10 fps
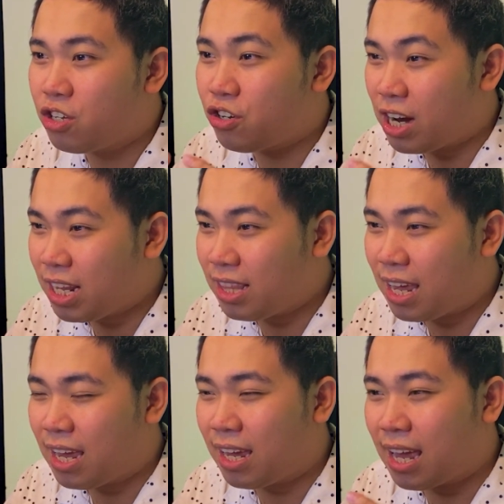
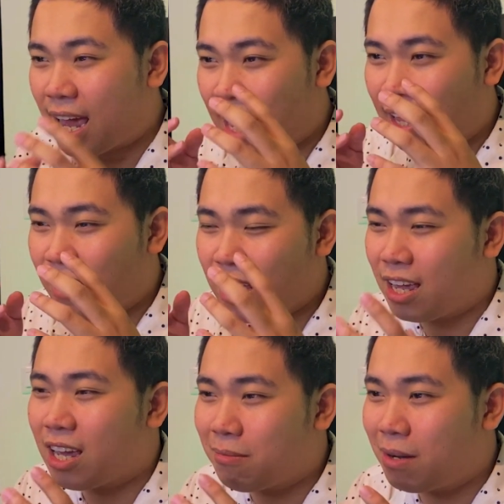trading and
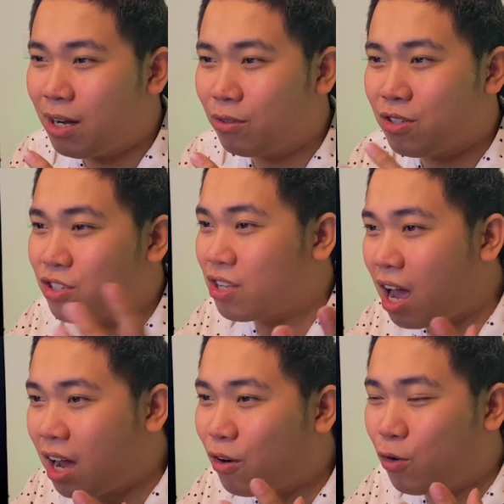thinking about
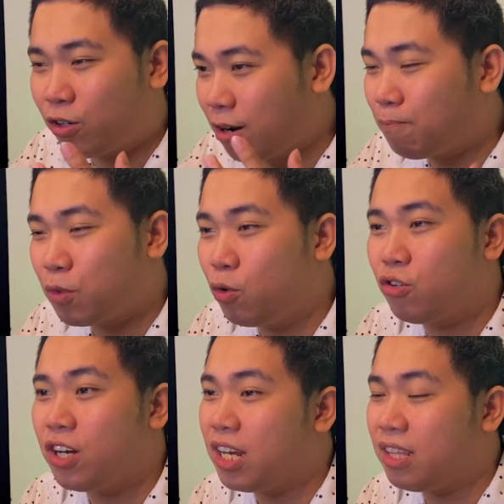stock or crypto
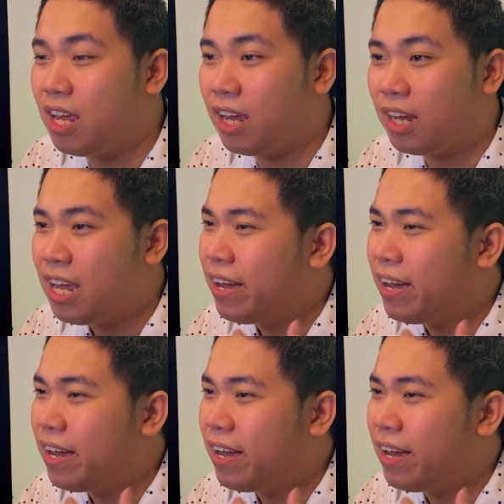trading